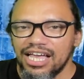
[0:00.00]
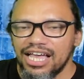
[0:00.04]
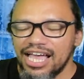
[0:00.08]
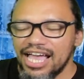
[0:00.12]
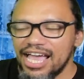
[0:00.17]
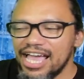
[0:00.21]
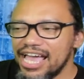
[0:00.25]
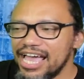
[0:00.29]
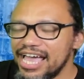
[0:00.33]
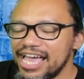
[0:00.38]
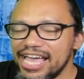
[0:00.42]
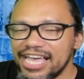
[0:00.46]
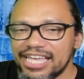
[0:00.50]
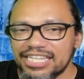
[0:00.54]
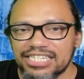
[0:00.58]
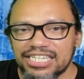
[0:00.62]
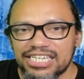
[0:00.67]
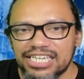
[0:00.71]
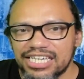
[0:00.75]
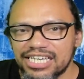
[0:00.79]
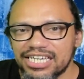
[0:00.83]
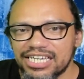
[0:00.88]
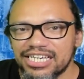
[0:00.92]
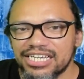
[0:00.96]
And
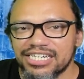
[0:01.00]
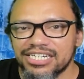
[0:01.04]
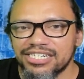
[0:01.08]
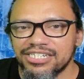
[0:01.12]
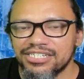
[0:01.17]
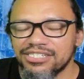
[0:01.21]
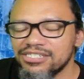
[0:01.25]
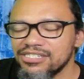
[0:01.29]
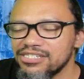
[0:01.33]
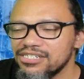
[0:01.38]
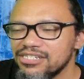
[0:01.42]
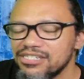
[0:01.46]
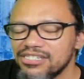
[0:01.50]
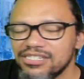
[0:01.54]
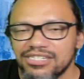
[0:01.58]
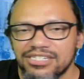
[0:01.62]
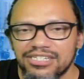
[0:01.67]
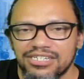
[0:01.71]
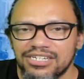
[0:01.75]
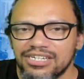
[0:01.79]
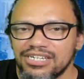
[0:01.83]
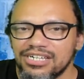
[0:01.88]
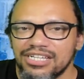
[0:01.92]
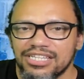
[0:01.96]
here,
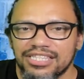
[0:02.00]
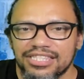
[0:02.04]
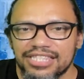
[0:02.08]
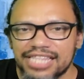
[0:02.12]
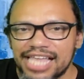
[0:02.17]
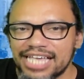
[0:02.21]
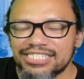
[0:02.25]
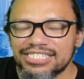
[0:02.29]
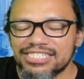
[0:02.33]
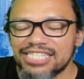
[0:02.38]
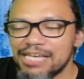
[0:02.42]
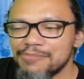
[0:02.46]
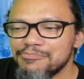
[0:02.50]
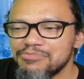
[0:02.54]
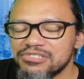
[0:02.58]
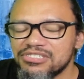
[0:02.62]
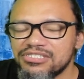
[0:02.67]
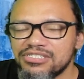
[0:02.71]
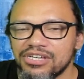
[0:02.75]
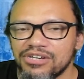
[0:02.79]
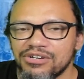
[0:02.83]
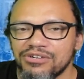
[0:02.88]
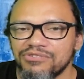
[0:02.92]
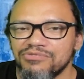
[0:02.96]
last
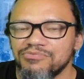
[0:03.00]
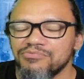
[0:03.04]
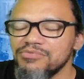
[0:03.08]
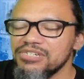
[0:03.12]
episode,